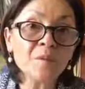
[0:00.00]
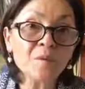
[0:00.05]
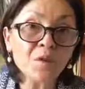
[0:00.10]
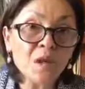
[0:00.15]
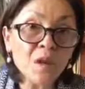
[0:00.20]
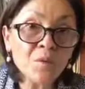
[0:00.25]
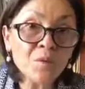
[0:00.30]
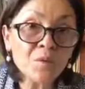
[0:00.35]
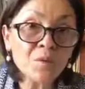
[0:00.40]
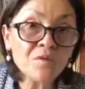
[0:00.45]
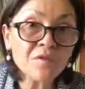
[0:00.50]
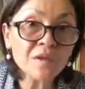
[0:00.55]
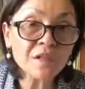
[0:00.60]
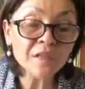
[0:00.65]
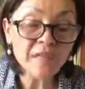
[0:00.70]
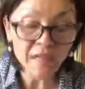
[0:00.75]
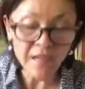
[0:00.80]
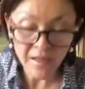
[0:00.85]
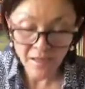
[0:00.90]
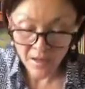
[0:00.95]
pre-approval
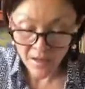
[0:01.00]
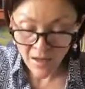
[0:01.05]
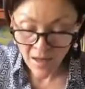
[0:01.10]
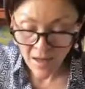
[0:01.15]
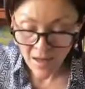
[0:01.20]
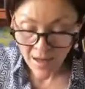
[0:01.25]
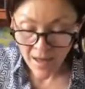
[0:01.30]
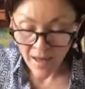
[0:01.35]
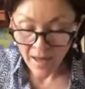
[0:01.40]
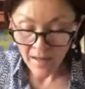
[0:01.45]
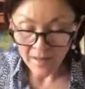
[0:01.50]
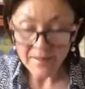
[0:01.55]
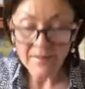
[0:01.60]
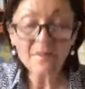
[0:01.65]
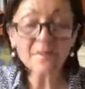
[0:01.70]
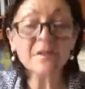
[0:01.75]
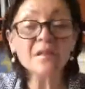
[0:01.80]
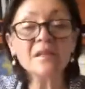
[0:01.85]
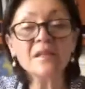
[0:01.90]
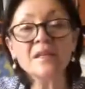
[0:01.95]
letter. And
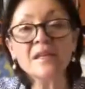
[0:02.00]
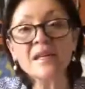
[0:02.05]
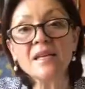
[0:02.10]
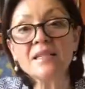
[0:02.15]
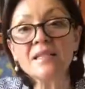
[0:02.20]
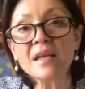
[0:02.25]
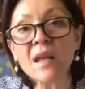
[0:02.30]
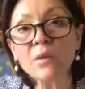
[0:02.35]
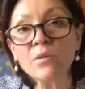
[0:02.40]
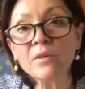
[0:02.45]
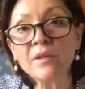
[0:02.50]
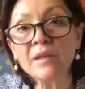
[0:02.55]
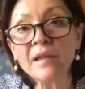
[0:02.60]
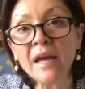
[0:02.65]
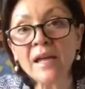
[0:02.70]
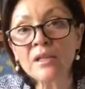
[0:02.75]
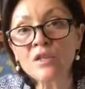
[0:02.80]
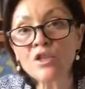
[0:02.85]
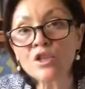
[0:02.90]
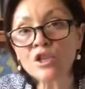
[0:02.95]
some of the things that I would
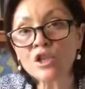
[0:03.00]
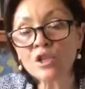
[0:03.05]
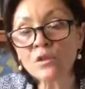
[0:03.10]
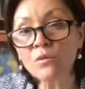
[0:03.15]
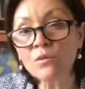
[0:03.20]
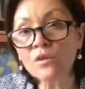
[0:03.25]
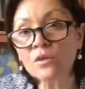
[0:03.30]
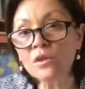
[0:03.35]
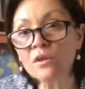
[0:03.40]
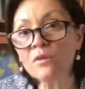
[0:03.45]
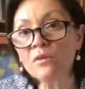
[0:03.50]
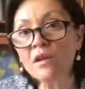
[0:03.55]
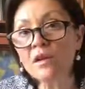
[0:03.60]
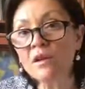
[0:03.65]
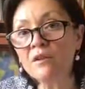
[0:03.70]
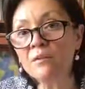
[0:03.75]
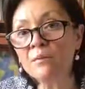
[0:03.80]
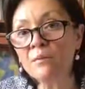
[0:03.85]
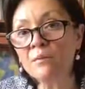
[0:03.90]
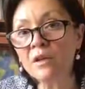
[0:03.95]
like to share with you that
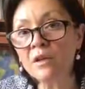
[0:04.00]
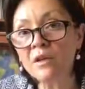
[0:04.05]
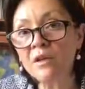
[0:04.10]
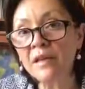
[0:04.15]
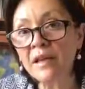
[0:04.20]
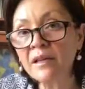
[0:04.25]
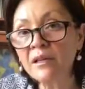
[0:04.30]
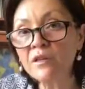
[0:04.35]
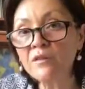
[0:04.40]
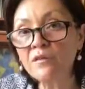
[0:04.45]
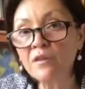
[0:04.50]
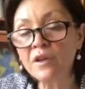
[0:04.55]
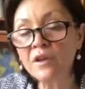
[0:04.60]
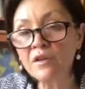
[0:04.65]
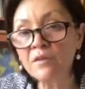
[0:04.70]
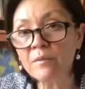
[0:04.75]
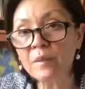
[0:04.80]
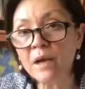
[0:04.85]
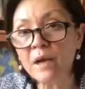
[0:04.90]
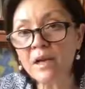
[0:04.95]
a lender friend
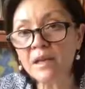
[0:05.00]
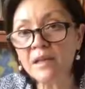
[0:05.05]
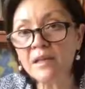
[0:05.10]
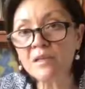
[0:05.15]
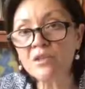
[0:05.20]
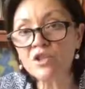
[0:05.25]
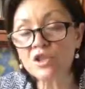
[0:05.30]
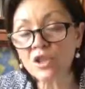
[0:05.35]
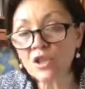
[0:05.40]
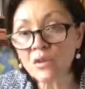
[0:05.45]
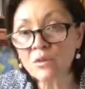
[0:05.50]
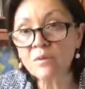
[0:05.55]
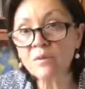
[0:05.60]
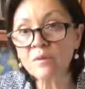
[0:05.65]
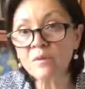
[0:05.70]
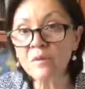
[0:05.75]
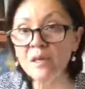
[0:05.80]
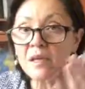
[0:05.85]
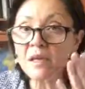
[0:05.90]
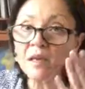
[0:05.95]
of mine shared
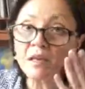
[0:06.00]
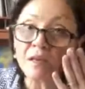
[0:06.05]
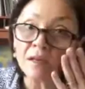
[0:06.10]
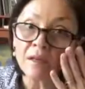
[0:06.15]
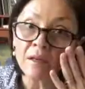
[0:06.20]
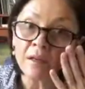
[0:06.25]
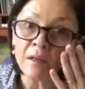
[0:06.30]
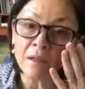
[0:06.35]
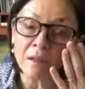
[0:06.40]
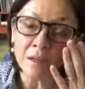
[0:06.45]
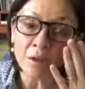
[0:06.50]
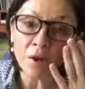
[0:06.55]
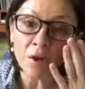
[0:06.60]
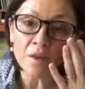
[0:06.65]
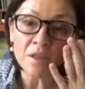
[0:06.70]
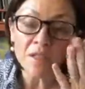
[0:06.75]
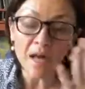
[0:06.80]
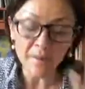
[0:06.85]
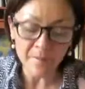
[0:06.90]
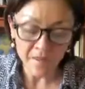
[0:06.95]
with me a
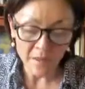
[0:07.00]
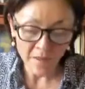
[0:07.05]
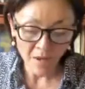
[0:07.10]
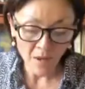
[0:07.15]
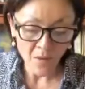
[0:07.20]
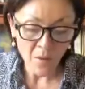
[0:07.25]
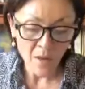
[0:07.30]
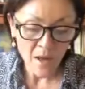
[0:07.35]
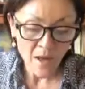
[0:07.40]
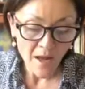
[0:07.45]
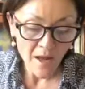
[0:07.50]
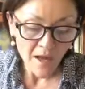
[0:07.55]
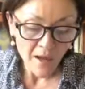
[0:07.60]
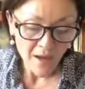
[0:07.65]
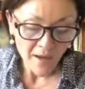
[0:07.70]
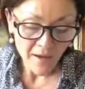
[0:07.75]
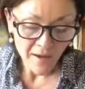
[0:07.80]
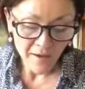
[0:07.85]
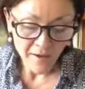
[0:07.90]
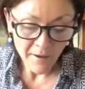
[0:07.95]
long time ago,
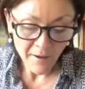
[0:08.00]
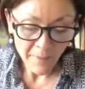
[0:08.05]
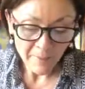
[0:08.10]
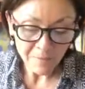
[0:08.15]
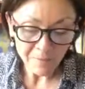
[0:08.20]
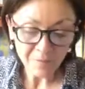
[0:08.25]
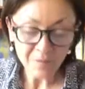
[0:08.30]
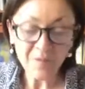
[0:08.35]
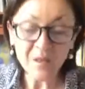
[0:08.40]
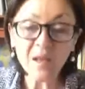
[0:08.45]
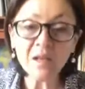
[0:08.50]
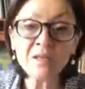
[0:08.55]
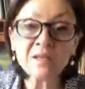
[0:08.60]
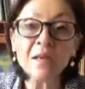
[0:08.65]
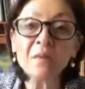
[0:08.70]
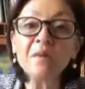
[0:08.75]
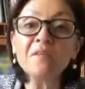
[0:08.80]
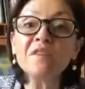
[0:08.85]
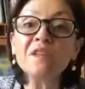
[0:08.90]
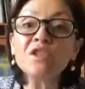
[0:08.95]

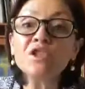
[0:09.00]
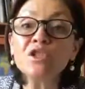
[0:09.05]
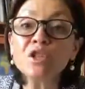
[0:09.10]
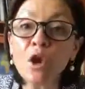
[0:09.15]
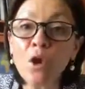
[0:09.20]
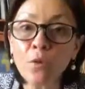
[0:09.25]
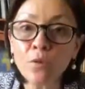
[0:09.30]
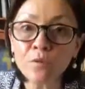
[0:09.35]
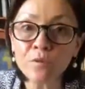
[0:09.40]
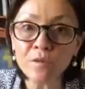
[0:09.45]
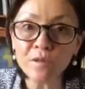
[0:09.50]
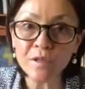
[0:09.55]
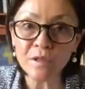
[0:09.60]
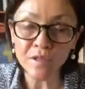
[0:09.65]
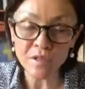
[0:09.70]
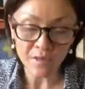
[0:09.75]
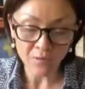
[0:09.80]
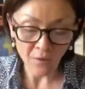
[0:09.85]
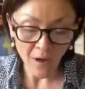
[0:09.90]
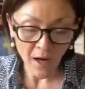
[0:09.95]
some of the
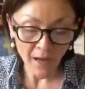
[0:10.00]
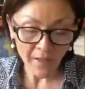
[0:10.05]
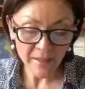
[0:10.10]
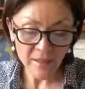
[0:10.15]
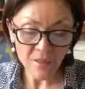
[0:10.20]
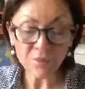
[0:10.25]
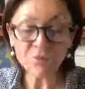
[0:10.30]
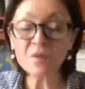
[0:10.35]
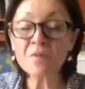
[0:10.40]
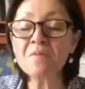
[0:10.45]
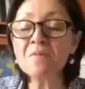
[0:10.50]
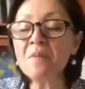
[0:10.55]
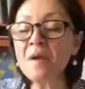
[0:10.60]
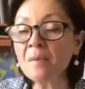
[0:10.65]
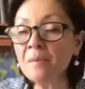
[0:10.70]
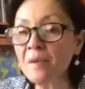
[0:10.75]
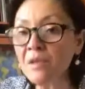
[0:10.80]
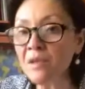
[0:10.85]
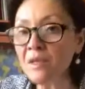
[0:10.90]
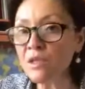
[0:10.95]
don'ts, right? So
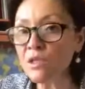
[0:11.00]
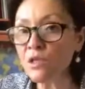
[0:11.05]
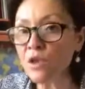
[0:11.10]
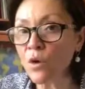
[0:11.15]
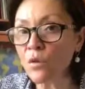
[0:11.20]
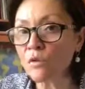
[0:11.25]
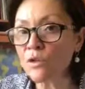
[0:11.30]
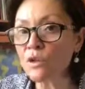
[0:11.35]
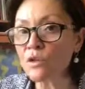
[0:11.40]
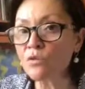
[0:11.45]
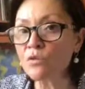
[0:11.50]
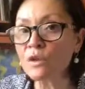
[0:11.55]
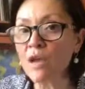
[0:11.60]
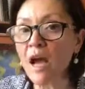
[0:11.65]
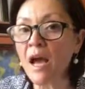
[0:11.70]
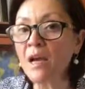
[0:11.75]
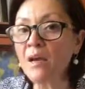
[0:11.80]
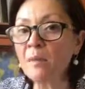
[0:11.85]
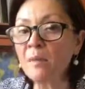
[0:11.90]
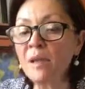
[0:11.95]
remember these don'ts. Do
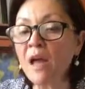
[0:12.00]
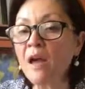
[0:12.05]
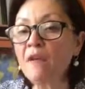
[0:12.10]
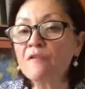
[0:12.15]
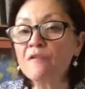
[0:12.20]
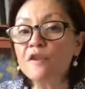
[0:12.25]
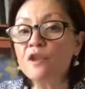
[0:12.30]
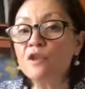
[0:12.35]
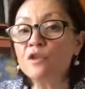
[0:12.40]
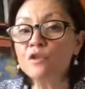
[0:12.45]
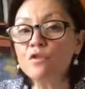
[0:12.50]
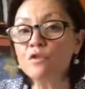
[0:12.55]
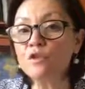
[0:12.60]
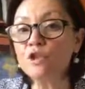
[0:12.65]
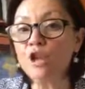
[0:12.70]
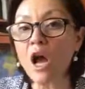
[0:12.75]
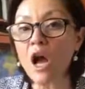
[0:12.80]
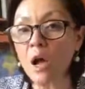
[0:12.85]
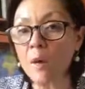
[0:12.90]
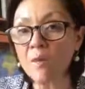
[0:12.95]
not apply for a new
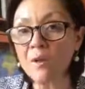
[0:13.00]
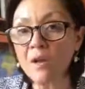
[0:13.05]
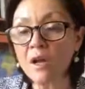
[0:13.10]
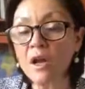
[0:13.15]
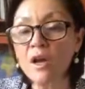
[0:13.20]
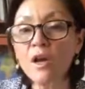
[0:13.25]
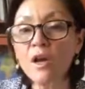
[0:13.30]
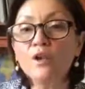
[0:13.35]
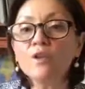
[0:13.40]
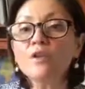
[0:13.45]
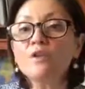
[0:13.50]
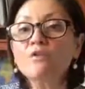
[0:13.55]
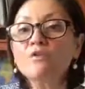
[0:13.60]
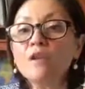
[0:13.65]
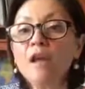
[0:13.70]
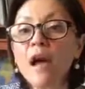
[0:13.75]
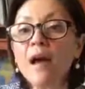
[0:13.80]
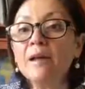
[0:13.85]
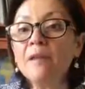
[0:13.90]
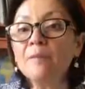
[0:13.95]
job. Do
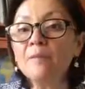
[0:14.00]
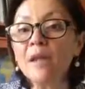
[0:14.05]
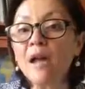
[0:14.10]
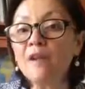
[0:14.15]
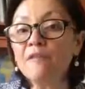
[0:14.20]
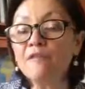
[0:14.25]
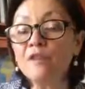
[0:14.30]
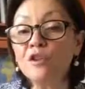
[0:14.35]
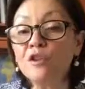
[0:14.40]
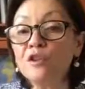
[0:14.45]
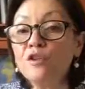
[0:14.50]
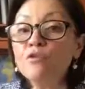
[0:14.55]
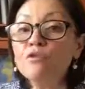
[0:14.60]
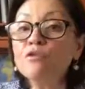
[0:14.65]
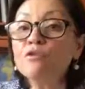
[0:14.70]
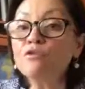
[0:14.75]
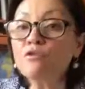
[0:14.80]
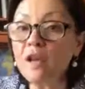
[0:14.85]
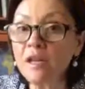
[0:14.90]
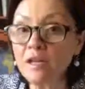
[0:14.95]
not apply for new
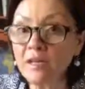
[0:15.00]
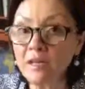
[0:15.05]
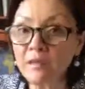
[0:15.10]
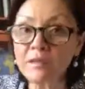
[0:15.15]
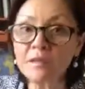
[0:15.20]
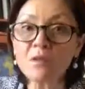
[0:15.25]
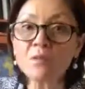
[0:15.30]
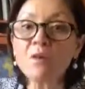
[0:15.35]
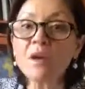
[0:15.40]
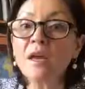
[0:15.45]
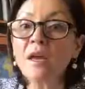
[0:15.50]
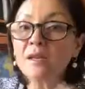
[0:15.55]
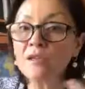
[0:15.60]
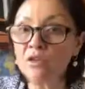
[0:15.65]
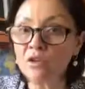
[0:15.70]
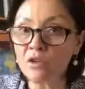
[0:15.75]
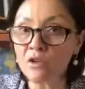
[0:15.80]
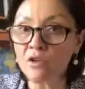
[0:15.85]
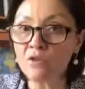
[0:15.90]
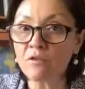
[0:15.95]
credit, so
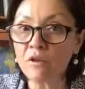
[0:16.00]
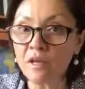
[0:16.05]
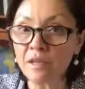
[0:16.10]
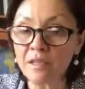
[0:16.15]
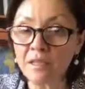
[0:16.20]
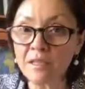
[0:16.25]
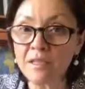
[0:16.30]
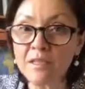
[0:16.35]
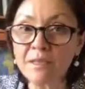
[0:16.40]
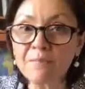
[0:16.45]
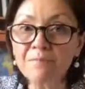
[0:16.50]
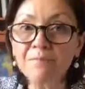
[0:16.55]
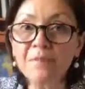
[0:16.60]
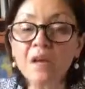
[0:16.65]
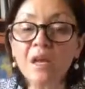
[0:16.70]
extra credit.